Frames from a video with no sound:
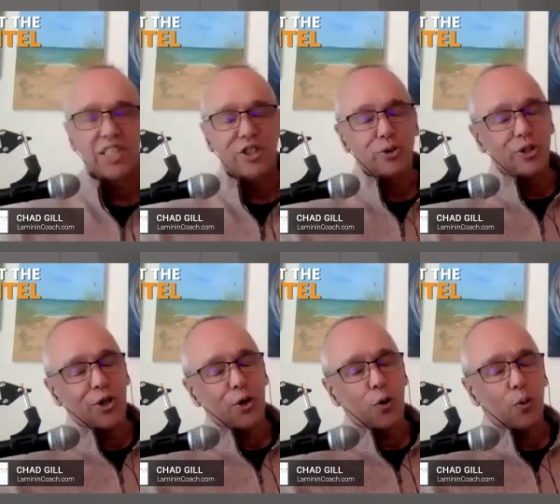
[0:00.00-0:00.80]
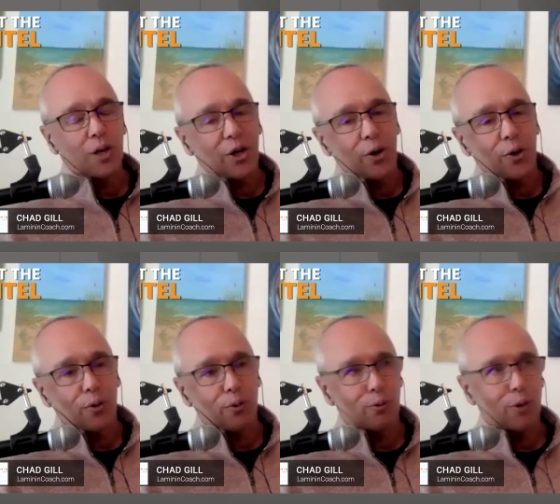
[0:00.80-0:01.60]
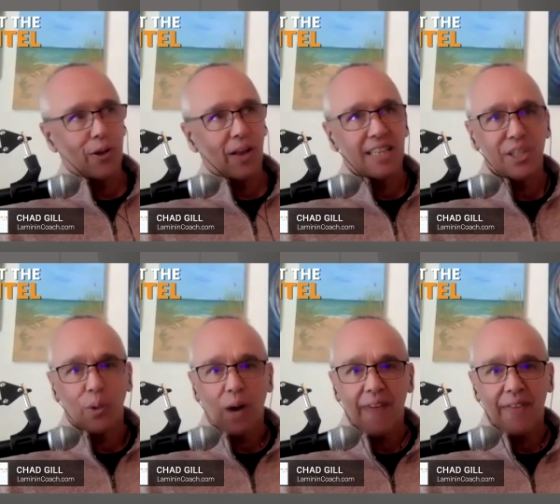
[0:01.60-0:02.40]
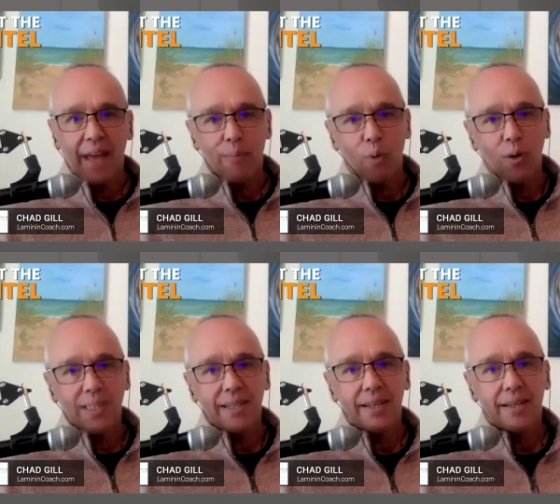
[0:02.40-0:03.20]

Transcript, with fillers: did you do when you realized you were at that point?